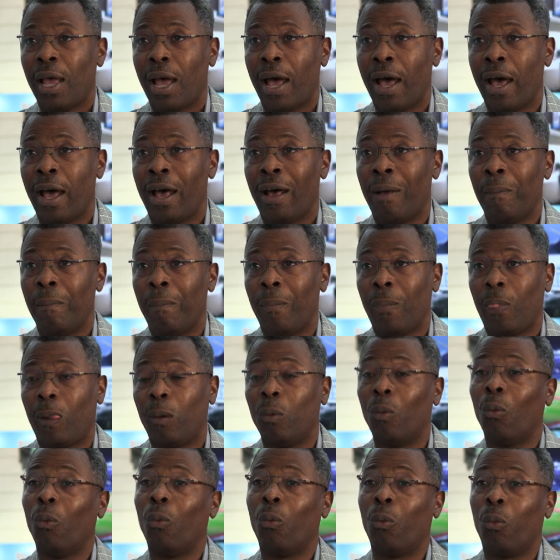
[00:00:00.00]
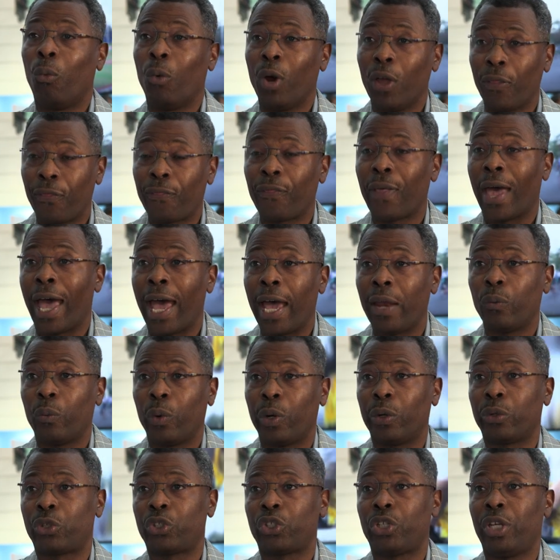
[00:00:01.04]
Um, with that,
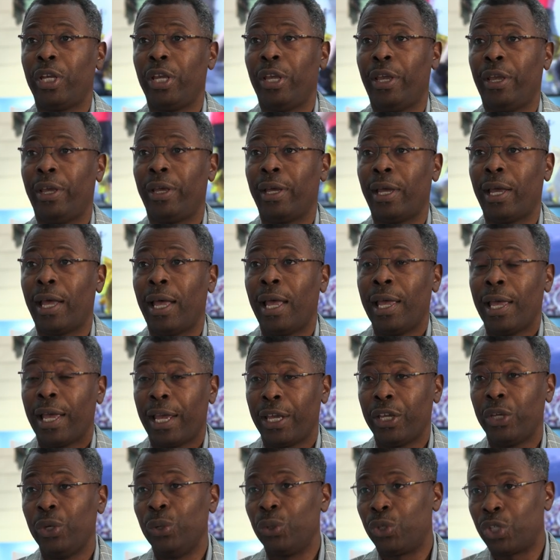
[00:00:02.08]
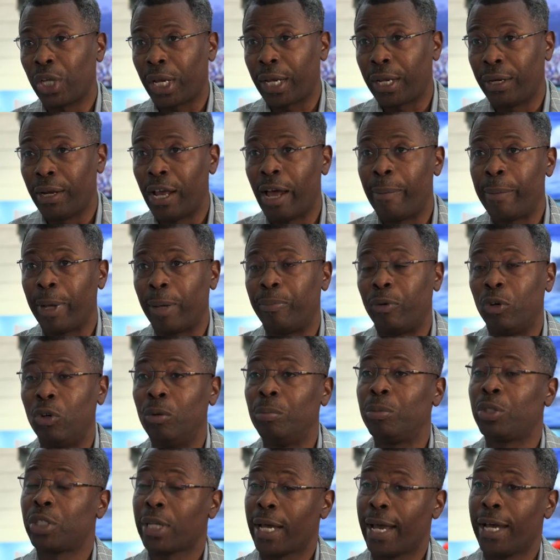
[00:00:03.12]
we're seeing a huge economic
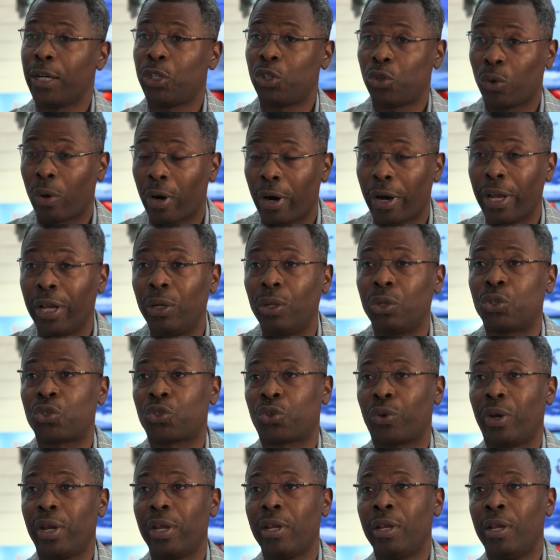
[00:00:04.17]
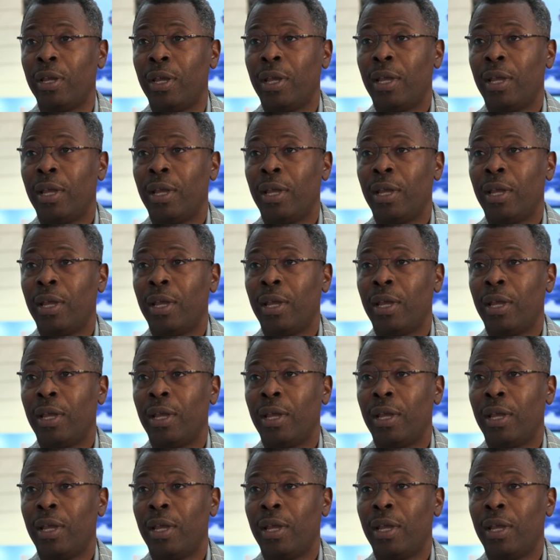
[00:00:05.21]
boom tied to our industry